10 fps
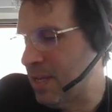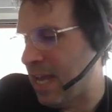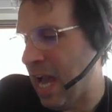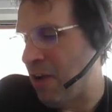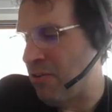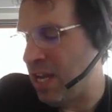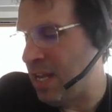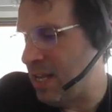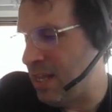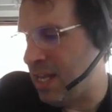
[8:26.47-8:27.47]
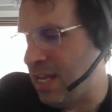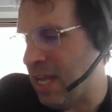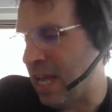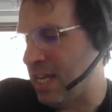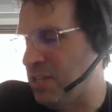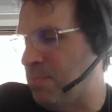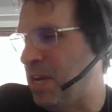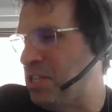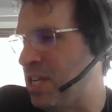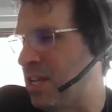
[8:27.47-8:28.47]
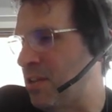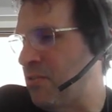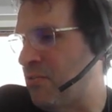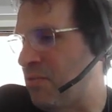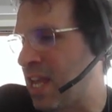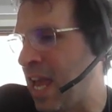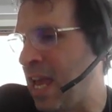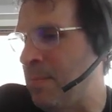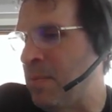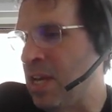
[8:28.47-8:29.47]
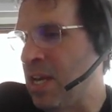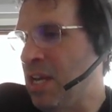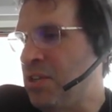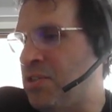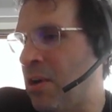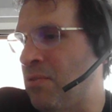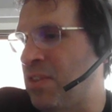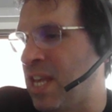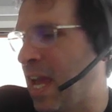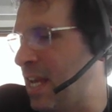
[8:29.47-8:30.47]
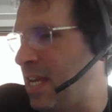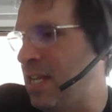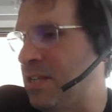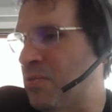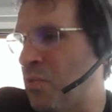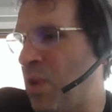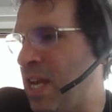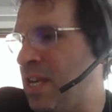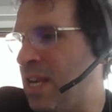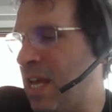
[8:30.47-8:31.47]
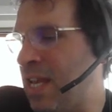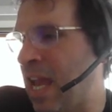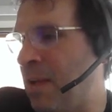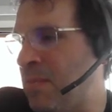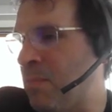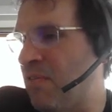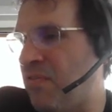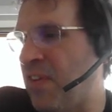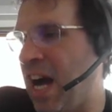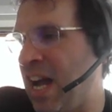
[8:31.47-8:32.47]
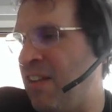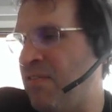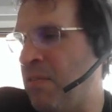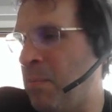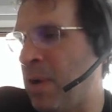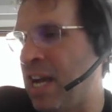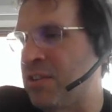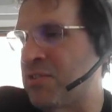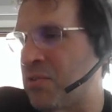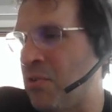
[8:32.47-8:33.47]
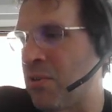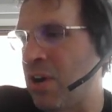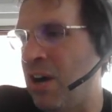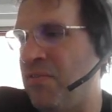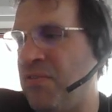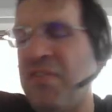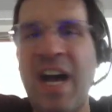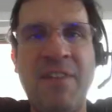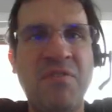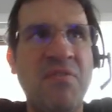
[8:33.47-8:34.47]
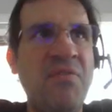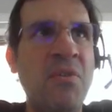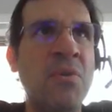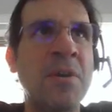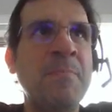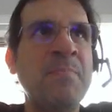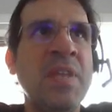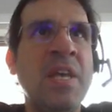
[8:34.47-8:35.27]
carry the Yankees pitching through the game. So the Yankees win game number five by a score of 5-4,